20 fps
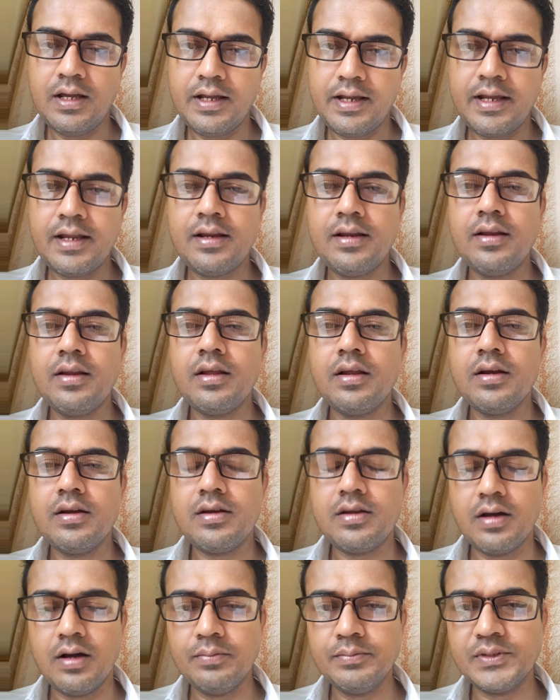in
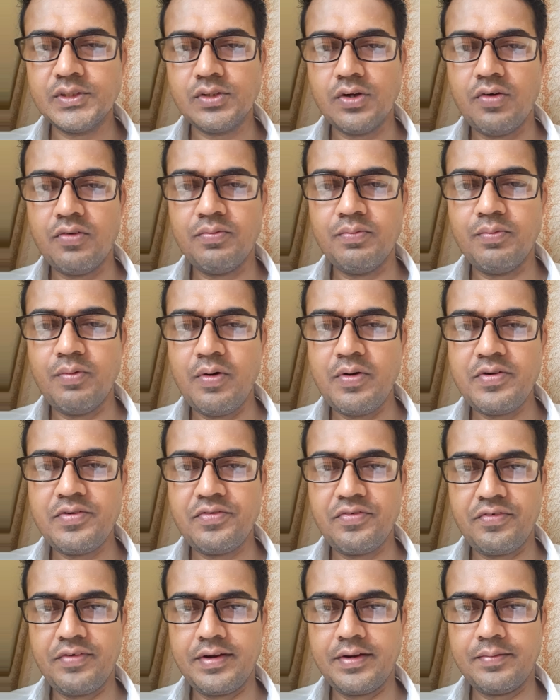terms of
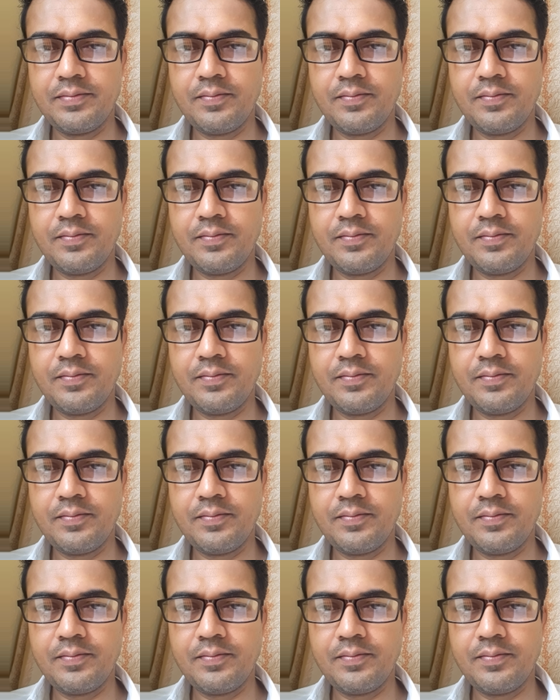poetry.